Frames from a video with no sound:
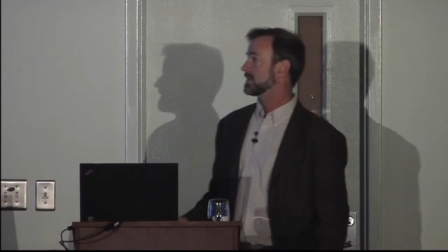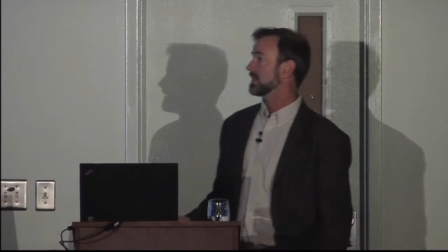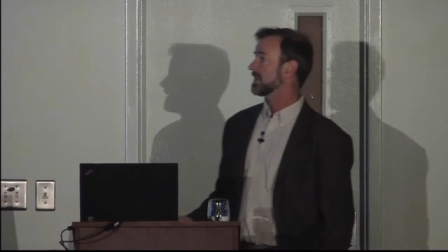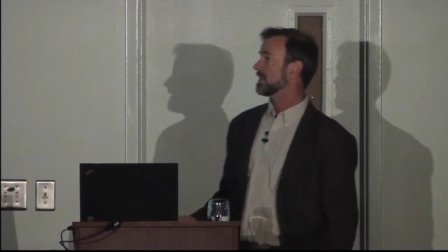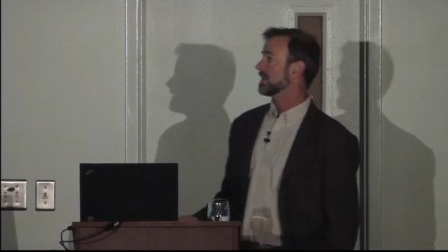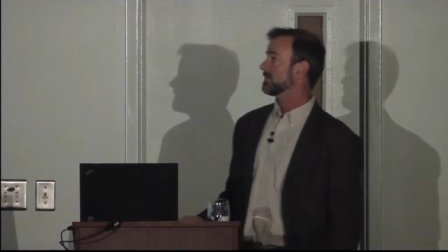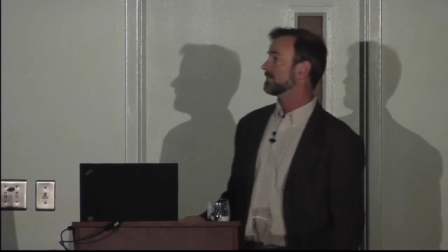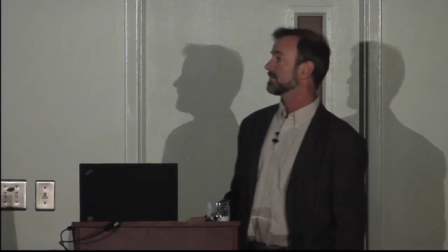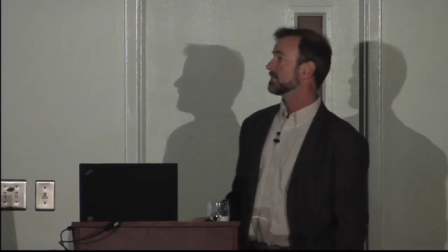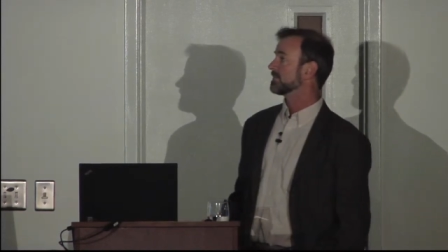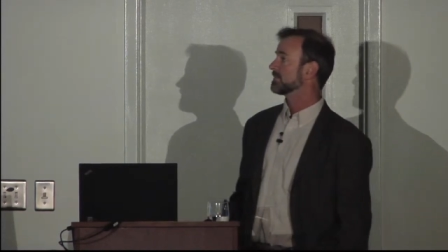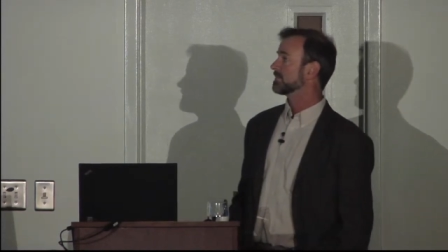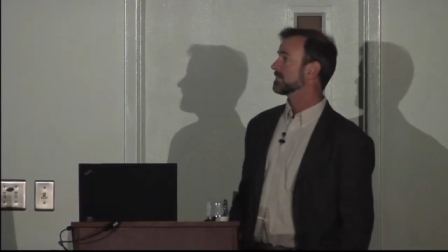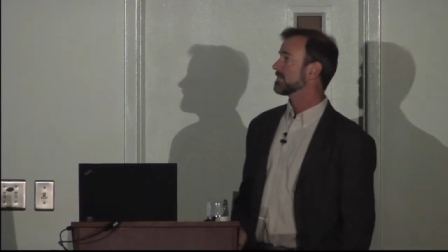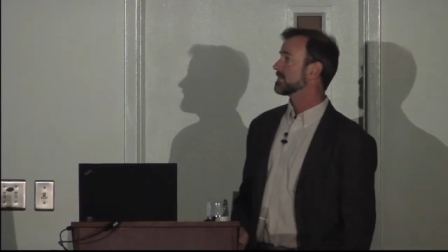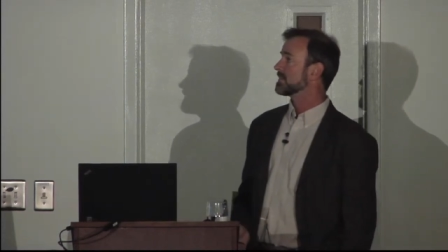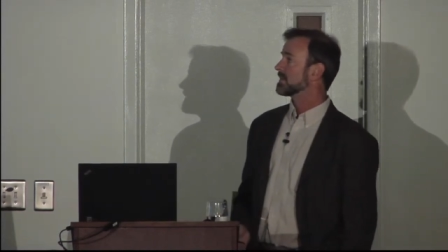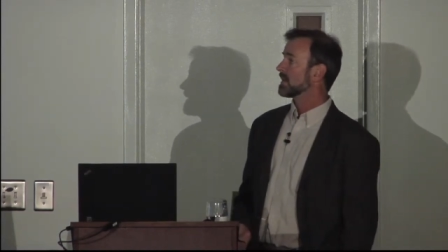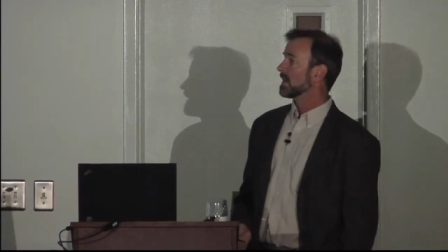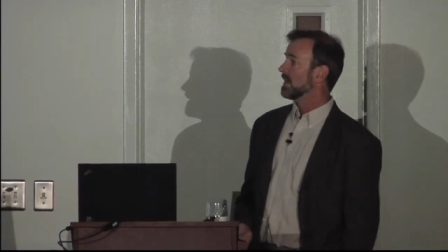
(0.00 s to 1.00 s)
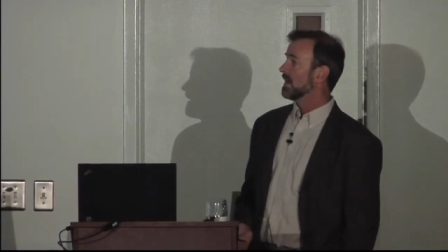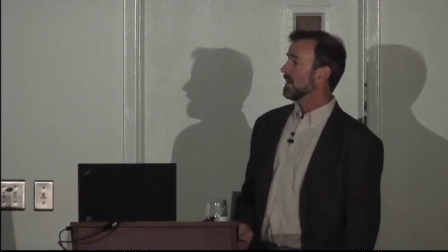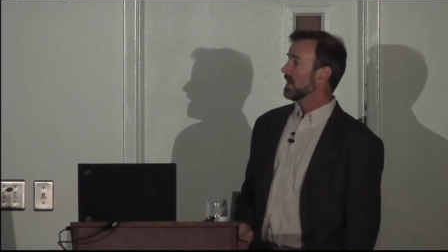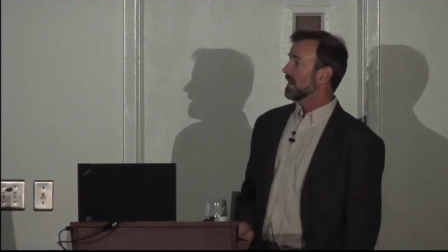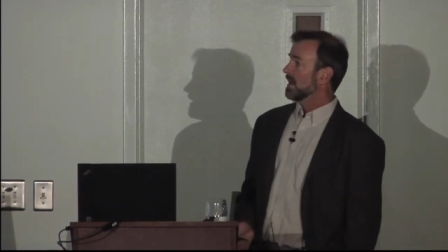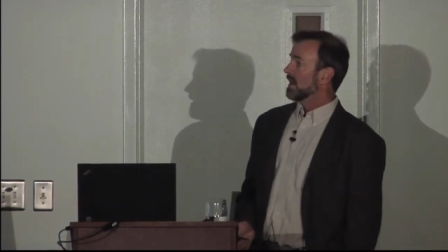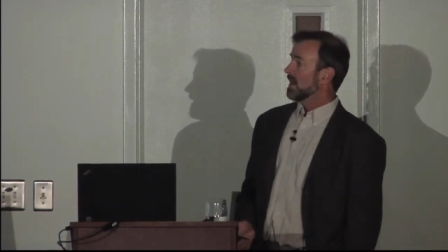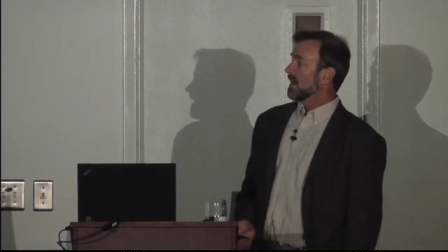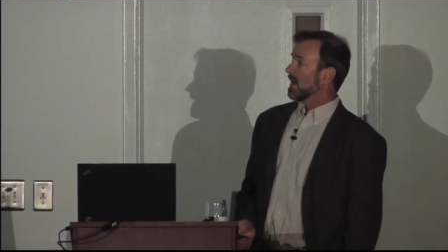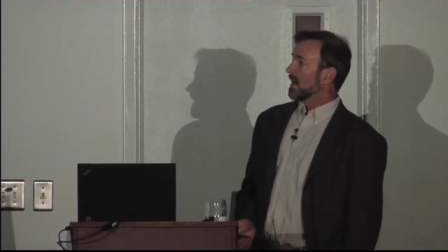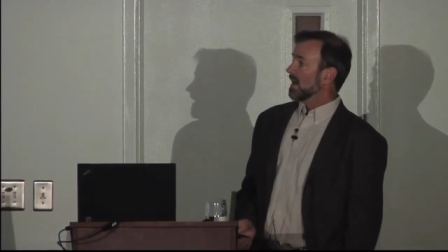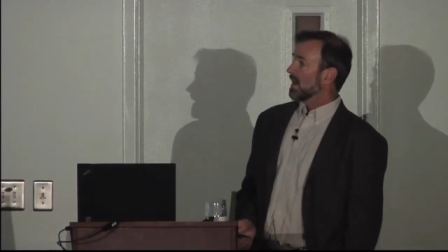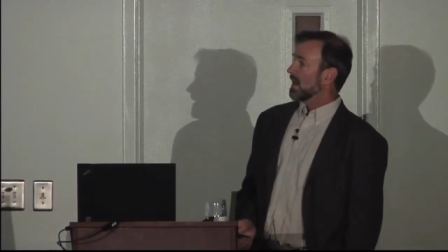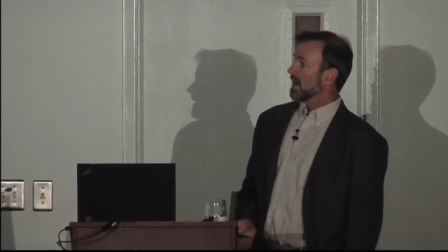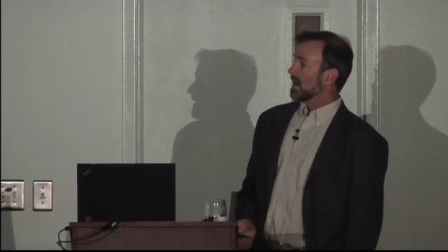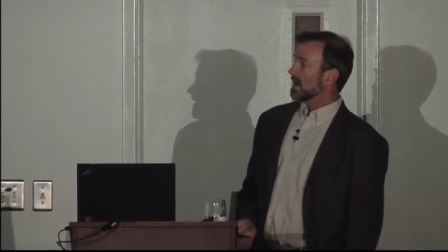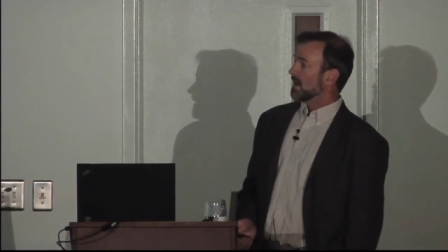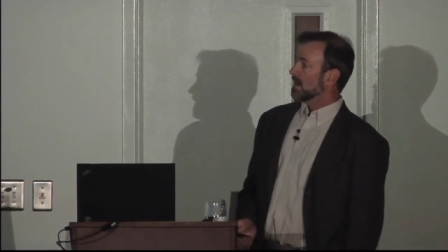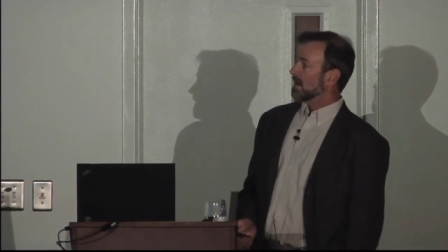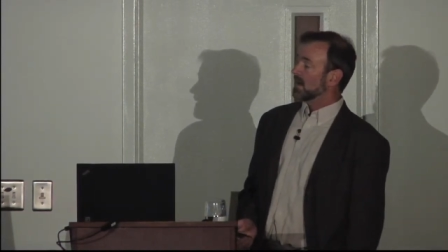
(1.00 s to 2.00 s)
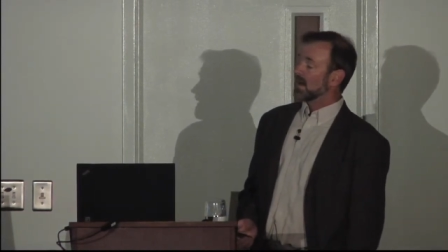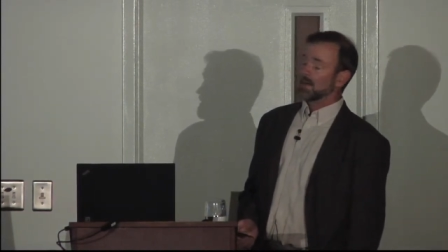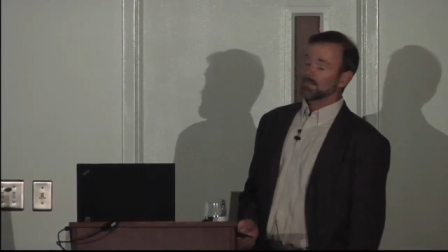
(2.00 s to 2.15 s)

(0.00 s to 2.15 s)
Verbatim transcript: time. Uh,